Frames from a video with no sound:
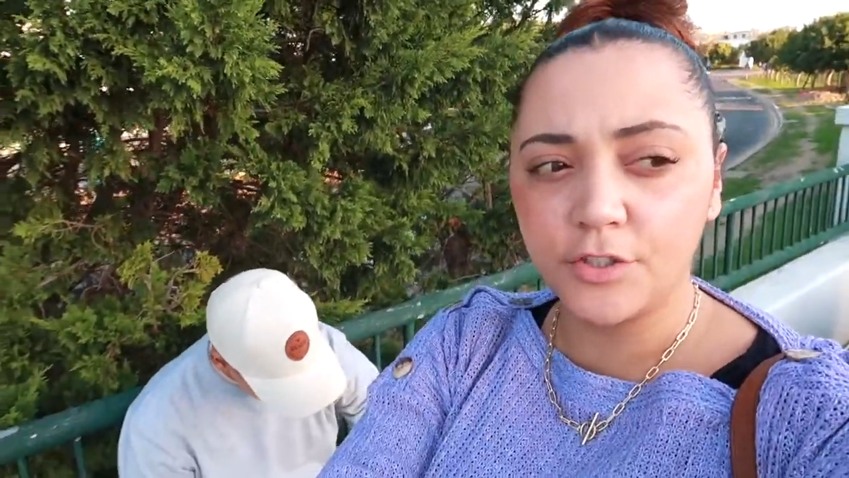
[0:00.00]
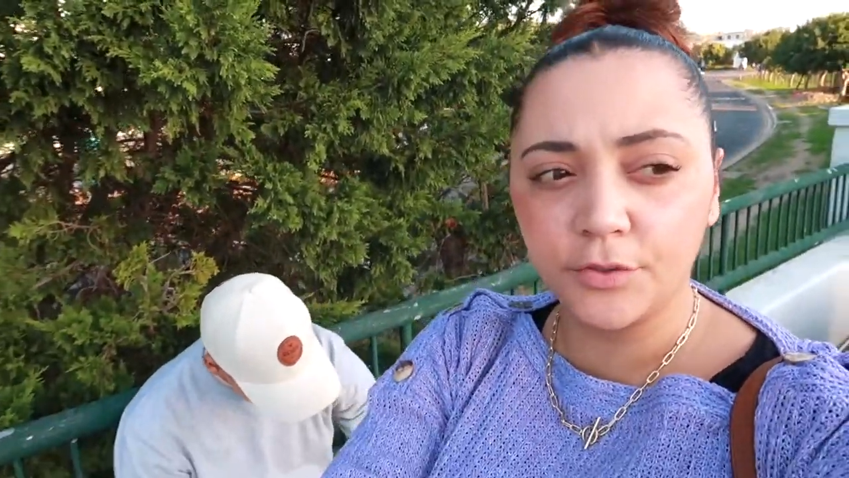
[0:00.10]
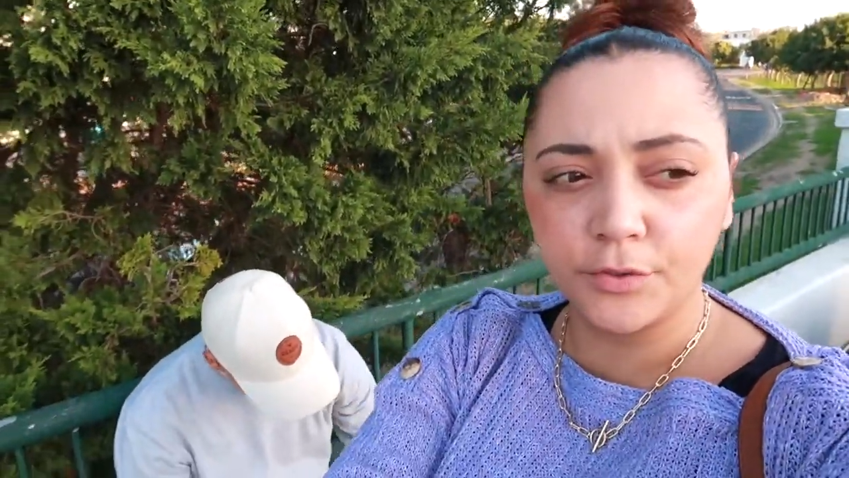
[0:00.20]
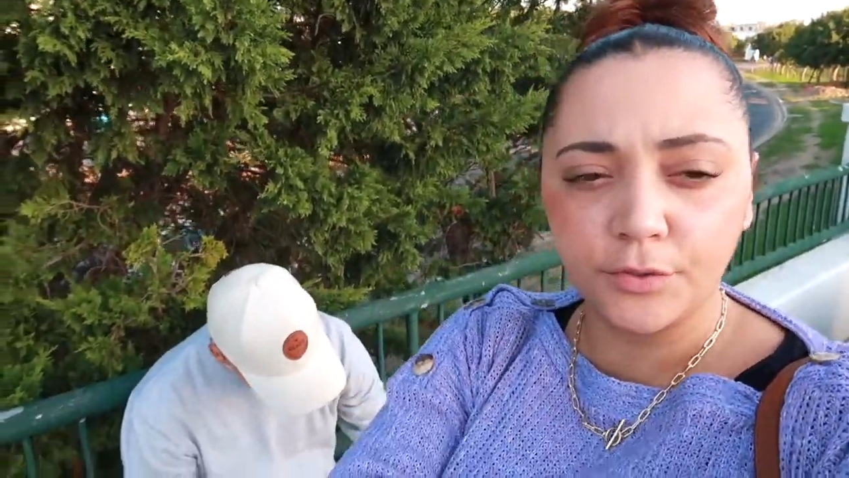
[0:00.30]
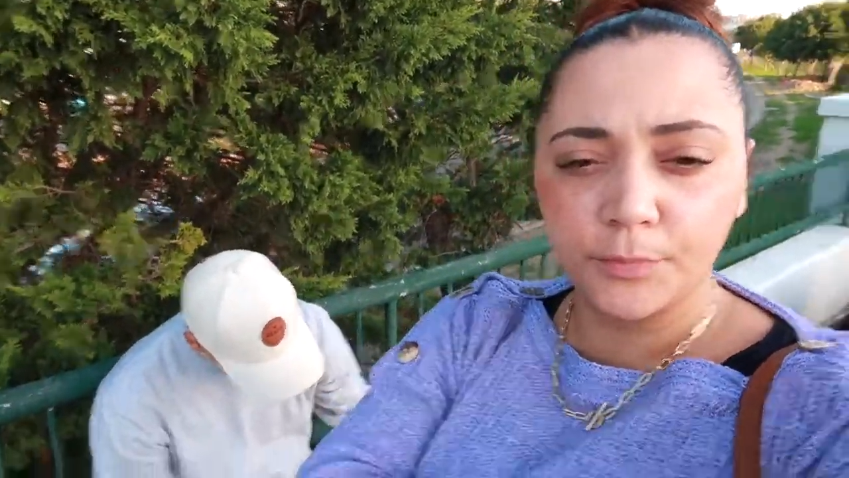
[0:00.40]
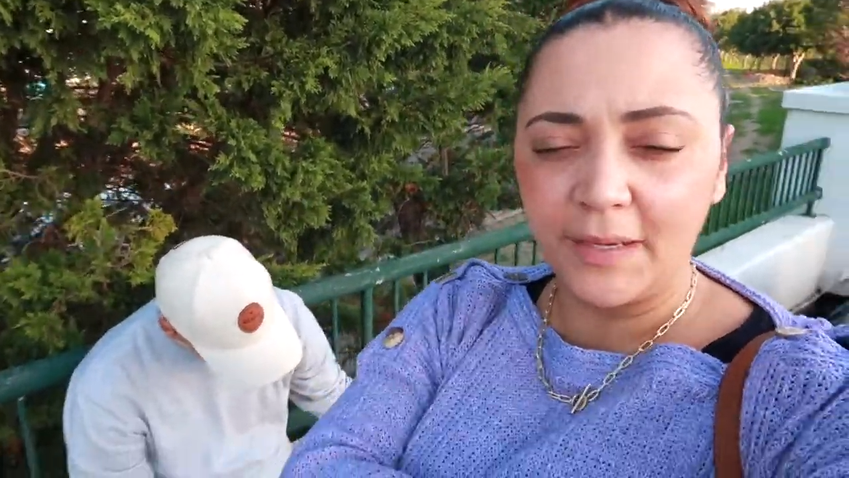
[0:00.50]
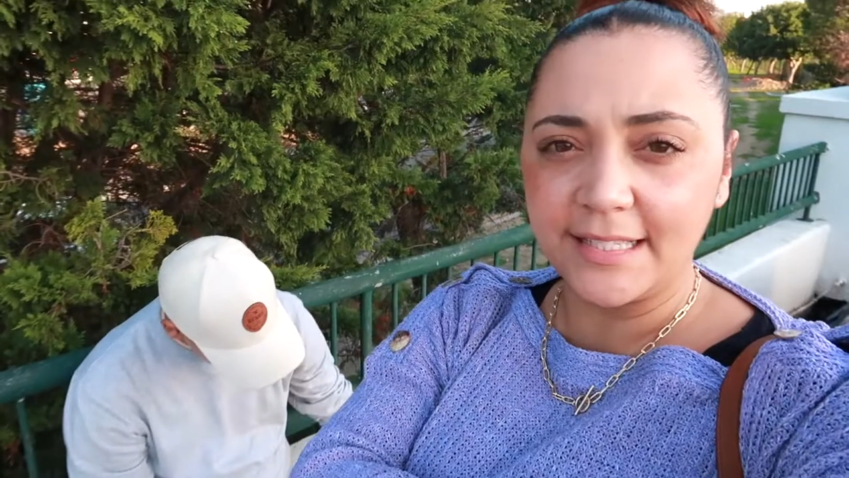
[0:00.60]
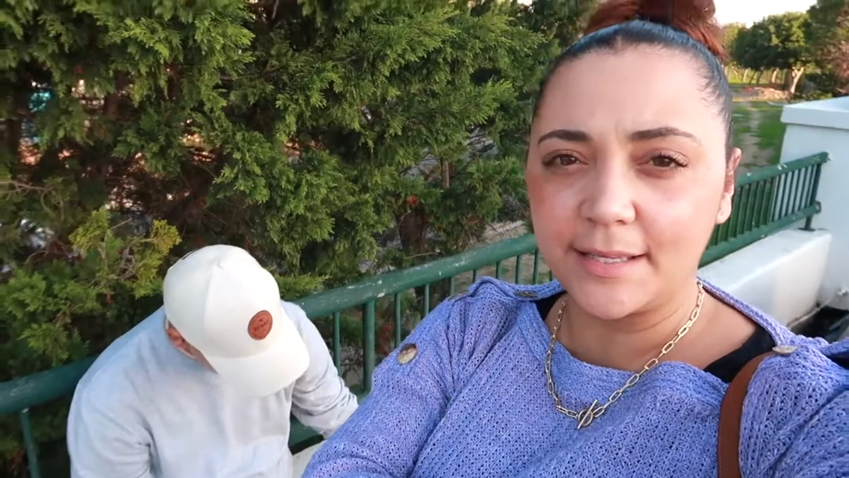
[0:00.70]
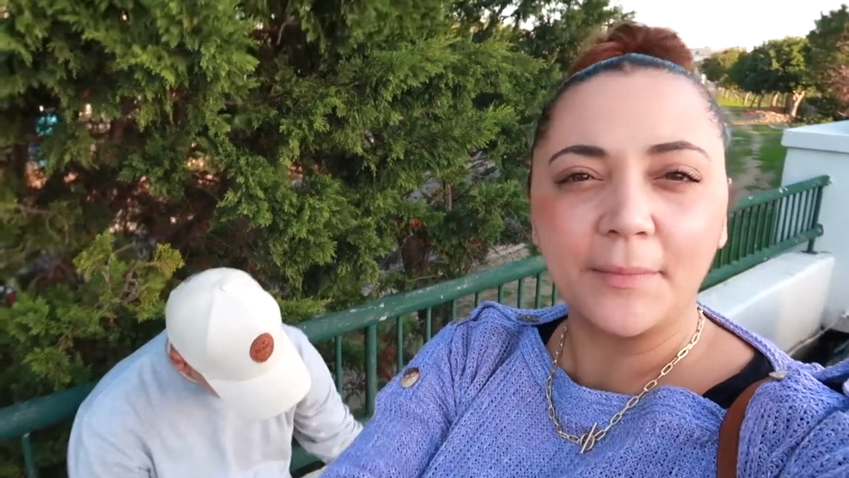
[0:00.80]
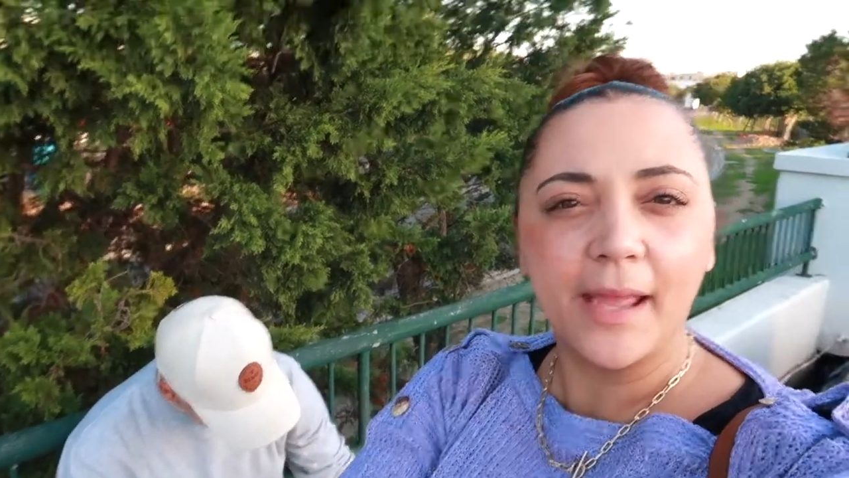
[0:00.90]
to play
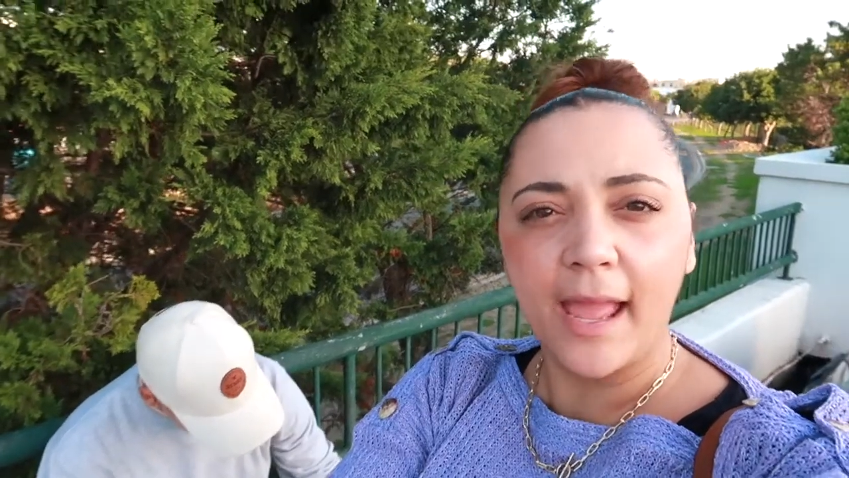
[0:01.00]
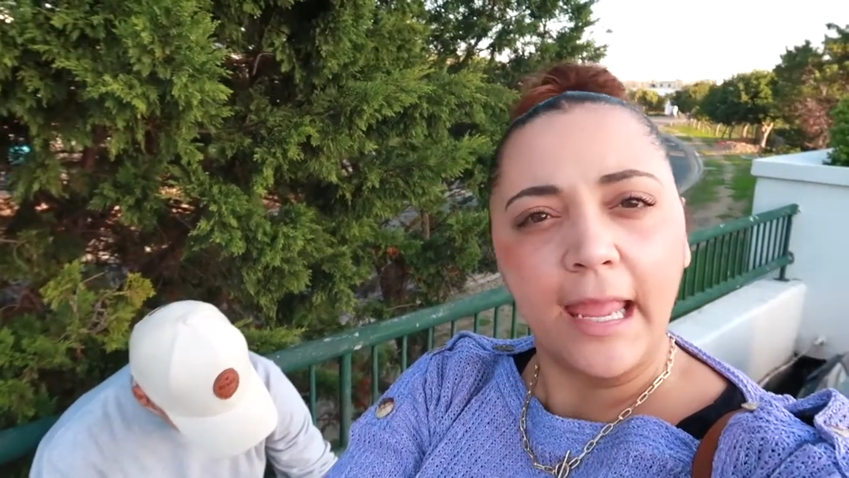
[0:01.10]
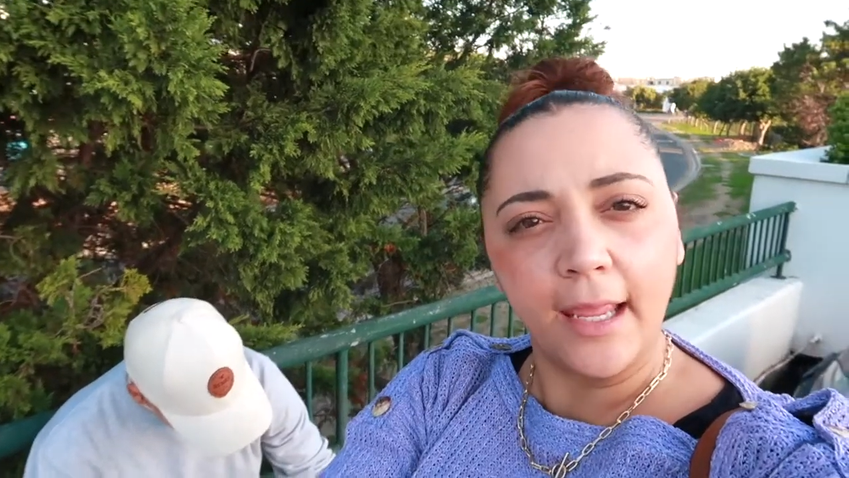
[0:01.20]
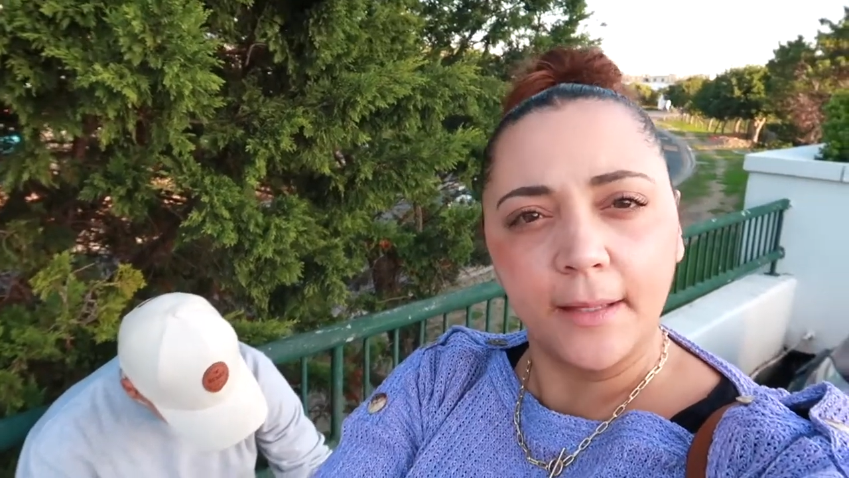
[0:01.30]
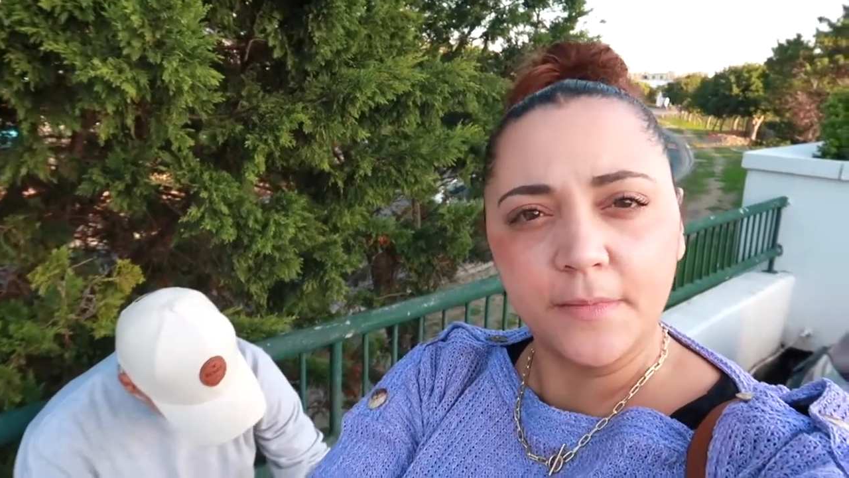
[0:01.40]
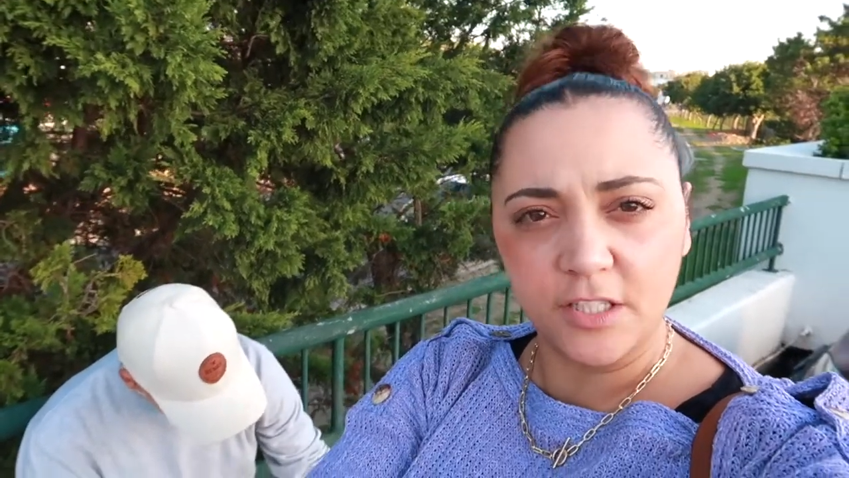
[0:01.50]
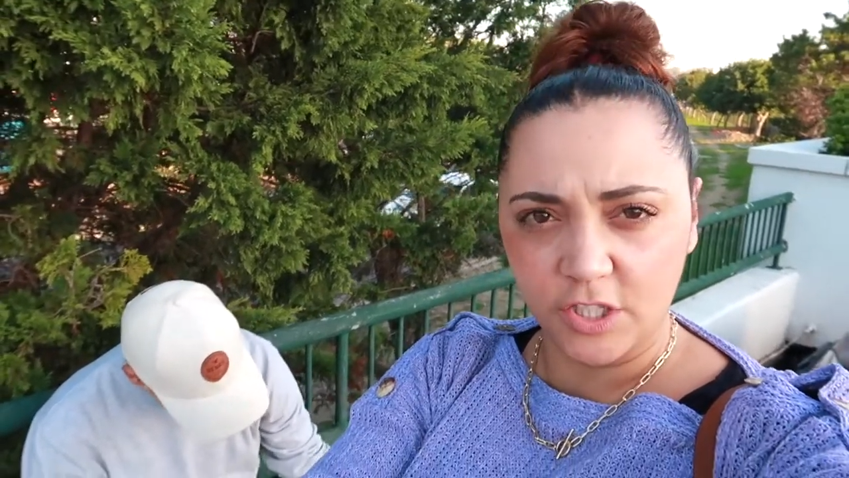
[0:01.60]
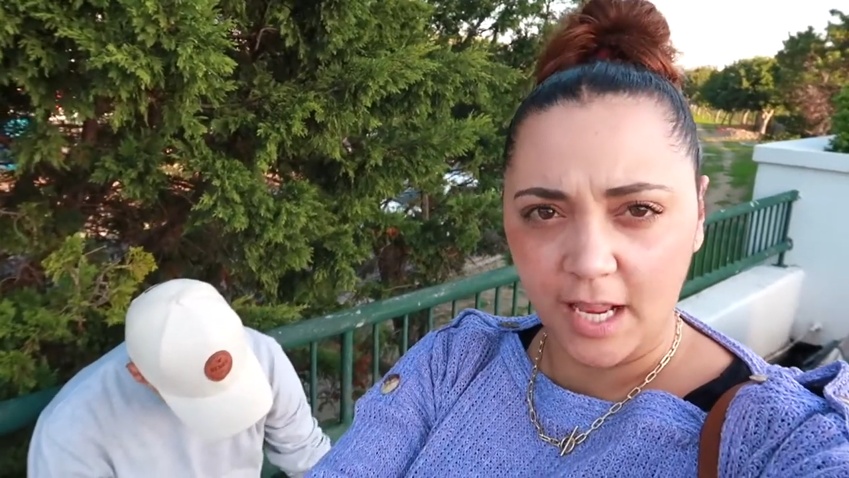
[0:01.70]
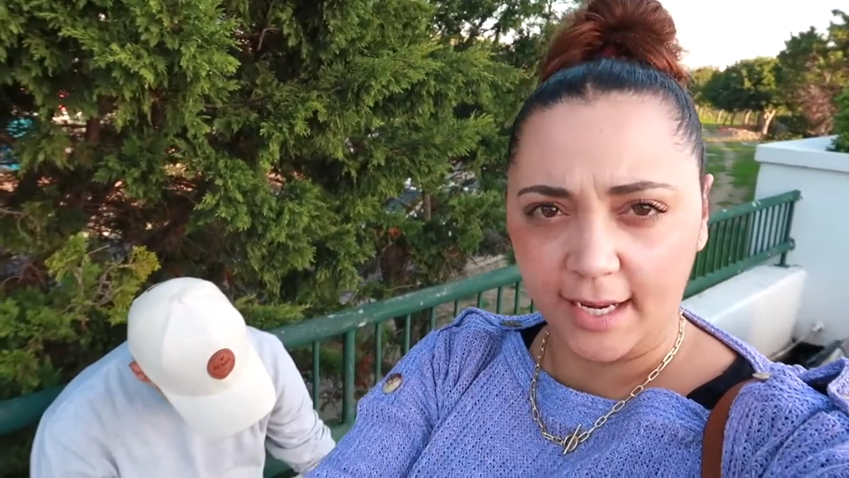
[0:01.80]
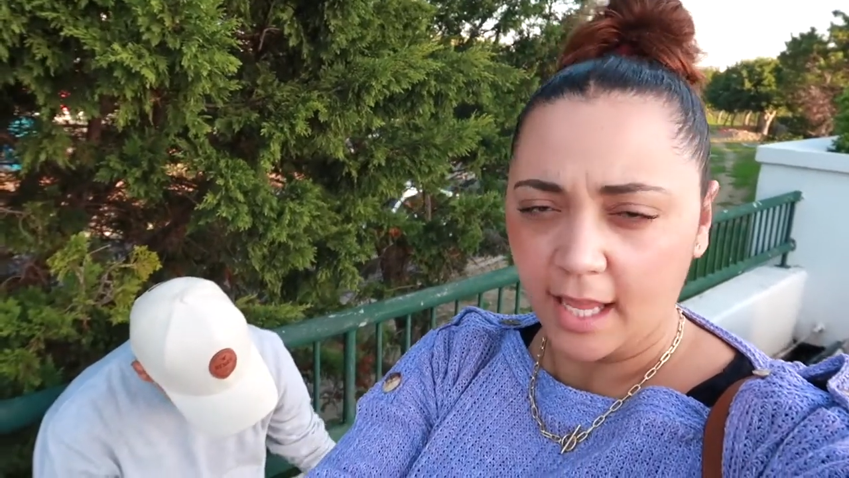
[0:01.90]
some games and
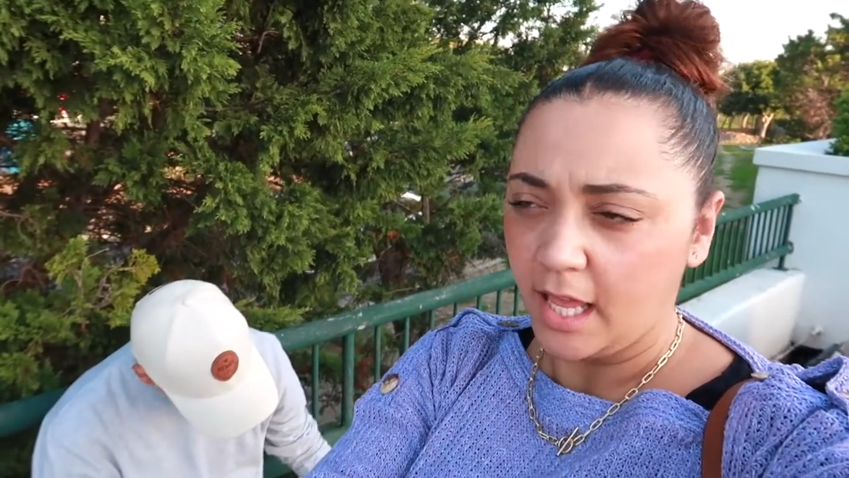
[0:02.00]
just like